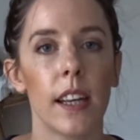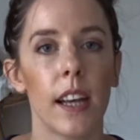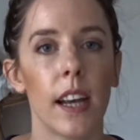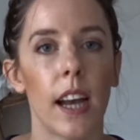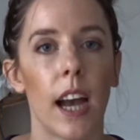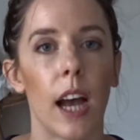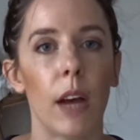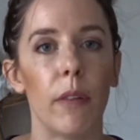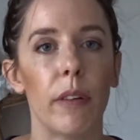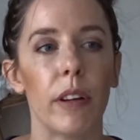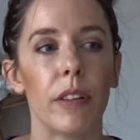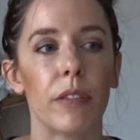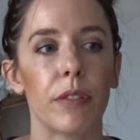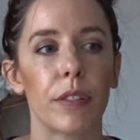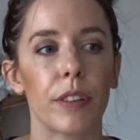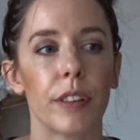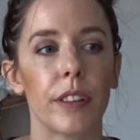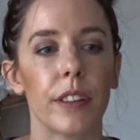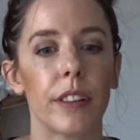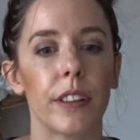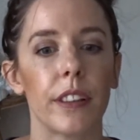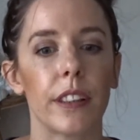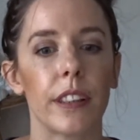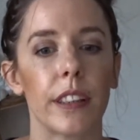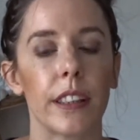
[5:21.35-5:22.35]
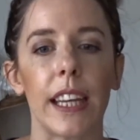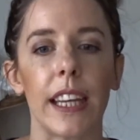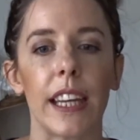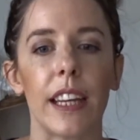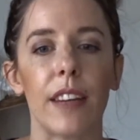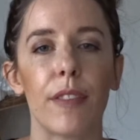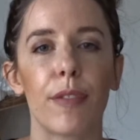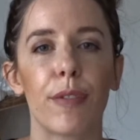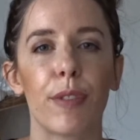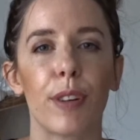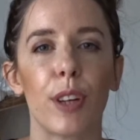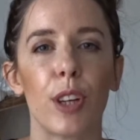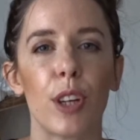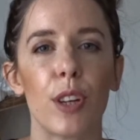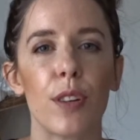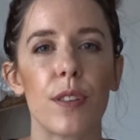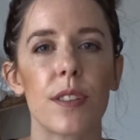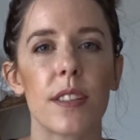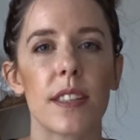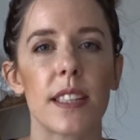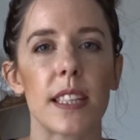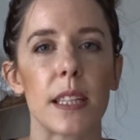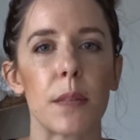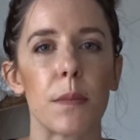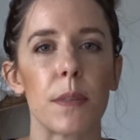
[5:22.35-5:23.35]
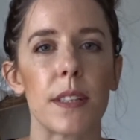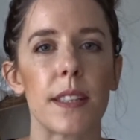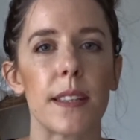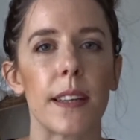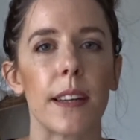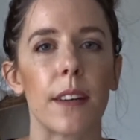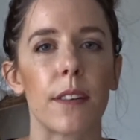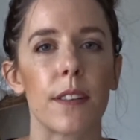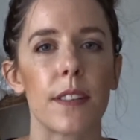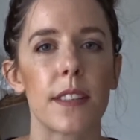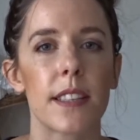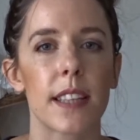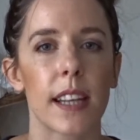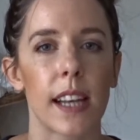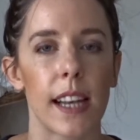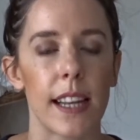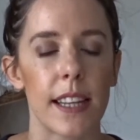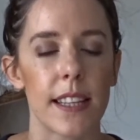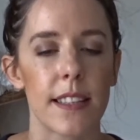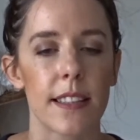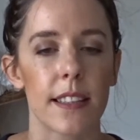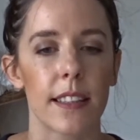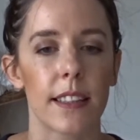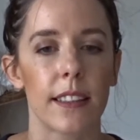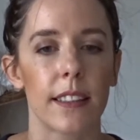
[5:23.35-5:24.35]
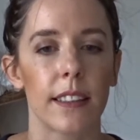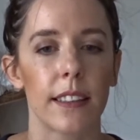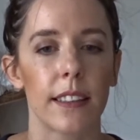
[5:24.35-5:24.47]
However, if you use the Cinema Secrets cleanser,